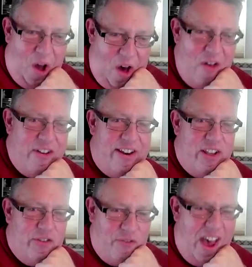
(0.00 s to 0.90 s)

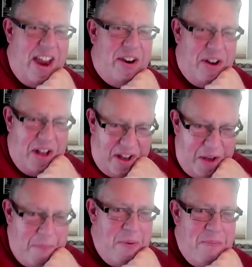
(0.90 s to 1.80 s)
Colin is fired
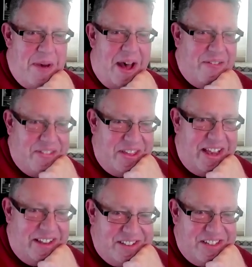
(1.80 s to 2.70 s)
up about
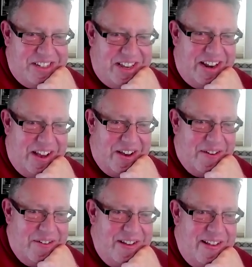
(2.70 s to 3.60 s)
this.
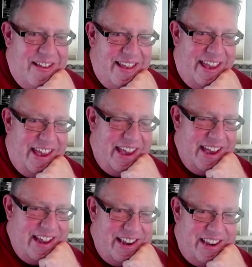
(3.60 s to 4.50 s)

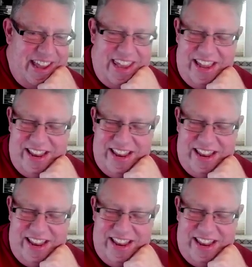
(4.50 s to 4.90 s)
And